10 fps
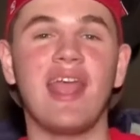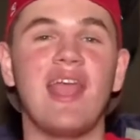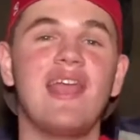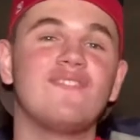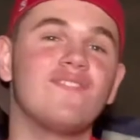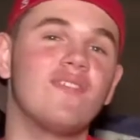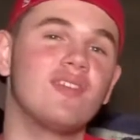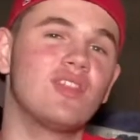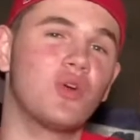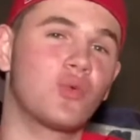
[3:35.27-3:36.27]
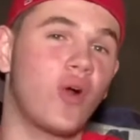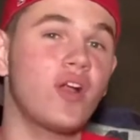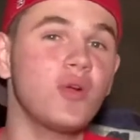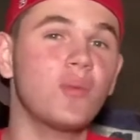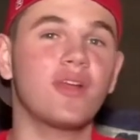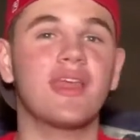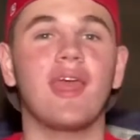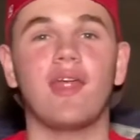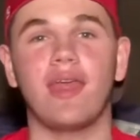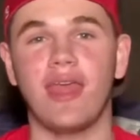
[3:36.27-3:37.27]
if the runner were to
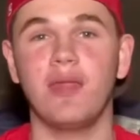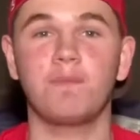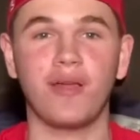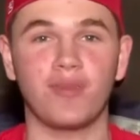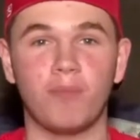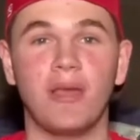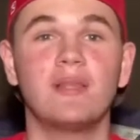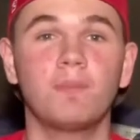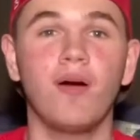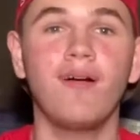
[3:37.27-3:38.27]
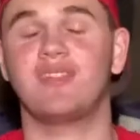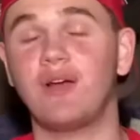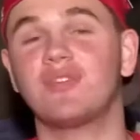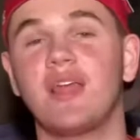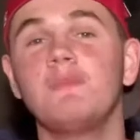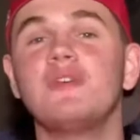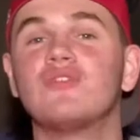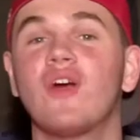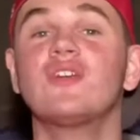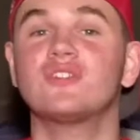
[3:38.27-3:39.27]
get hit by the baseball, that would then be
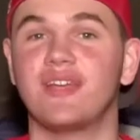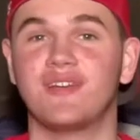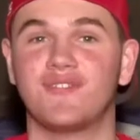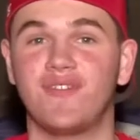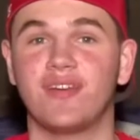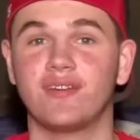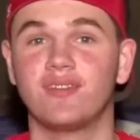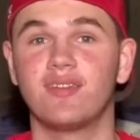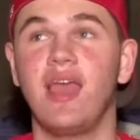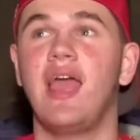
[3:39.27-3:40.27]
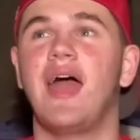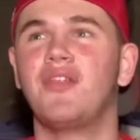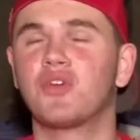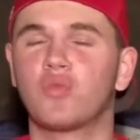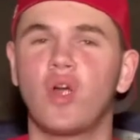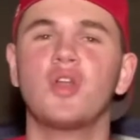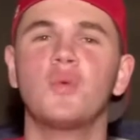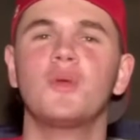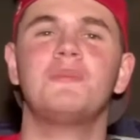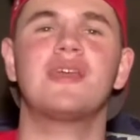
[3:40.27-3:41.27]
runner's interference, and the runner
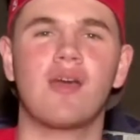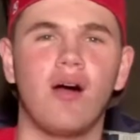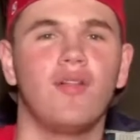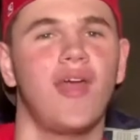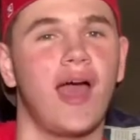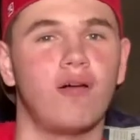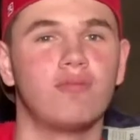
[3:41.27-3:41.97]
would be called out.